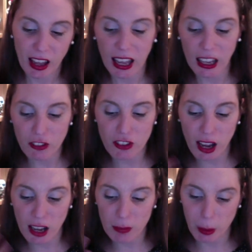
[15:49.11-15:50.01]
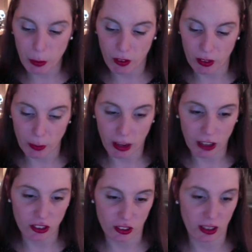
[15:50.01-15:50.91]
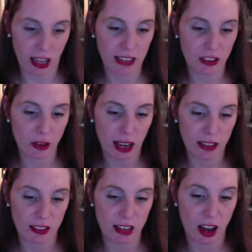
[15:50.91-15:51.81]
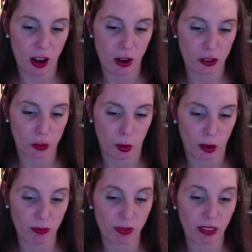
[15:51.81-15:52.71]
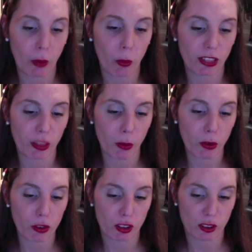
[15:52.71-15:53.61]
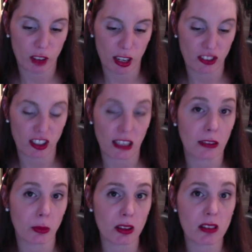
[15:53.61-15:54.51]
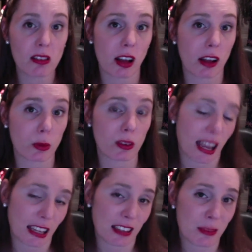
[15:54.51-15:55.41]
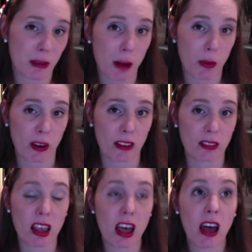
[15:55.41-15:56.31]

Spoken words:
If you had pepperoni passion and you had the large one with the mozzarella cheese, one slice was 8 smart points.